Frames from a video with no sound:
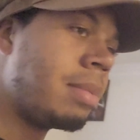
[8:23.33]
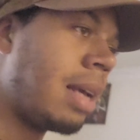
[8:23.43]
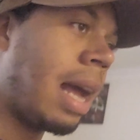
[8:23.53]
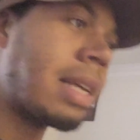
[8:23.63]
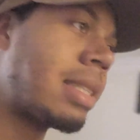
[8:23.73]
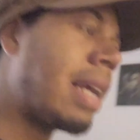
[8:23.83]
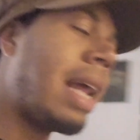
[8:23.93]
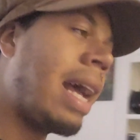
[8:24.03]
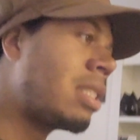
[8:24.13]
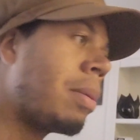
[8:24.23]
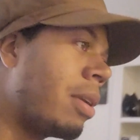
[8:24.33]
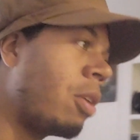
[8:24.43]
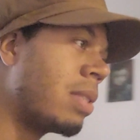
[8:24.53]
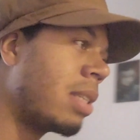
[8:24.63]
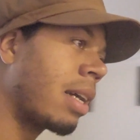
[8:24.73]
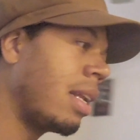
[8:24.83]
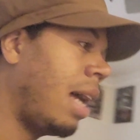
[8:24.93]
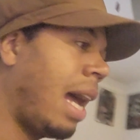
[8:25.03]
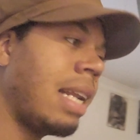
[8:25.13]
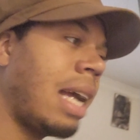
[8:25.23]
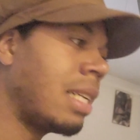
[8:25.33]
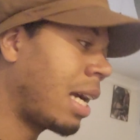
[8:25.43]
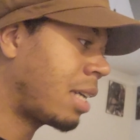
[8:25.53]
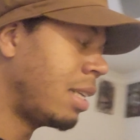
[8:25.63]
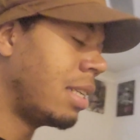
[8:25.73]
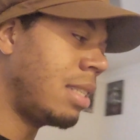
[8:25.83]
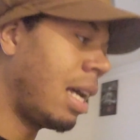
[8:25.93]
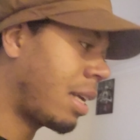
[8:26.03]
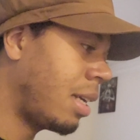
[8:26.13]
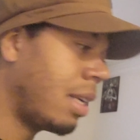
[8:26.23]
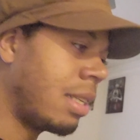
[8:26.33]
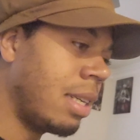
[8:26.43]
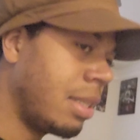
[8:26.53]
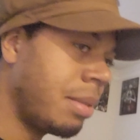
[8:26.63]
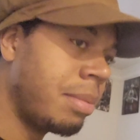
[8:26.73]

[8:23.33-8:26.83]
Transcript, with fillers: I could say that had something to do with sucking. I, I I couldn't I couldn't tell you.